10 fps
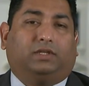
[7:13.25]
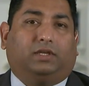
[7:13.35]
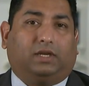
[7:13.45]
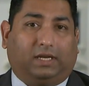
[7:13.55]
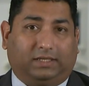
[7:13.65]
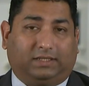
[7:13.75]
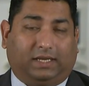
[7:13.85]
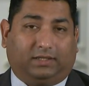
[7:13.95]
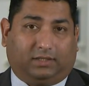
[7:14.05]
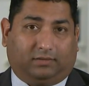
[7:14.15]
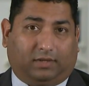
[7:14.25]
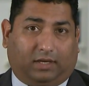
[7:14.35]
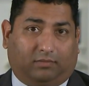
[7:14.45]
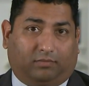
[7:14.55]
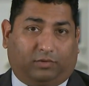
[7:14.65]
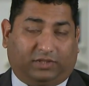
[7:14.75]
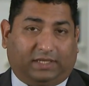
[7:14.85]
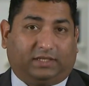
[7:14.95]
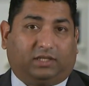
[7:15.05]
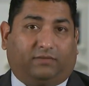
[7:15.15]
in the United States and
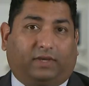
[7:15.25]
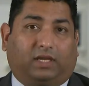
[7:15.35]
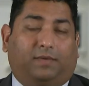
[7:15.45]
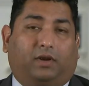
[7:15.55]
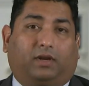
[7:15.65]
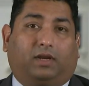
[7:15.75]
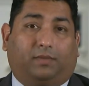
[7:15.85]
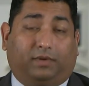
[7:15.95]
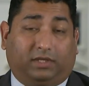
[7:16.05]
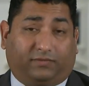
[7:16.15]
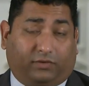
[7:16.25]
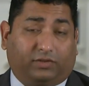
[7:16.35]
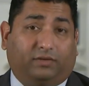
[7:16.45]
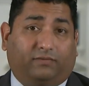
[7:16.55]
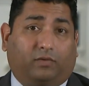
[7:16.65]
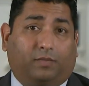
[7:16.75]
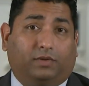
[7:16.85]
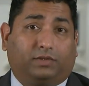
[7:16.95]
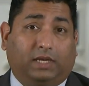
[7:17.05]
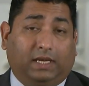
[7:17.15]
presents itself like an American company is, first and
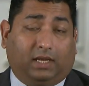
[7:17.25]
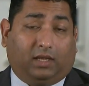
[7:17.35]
foremost,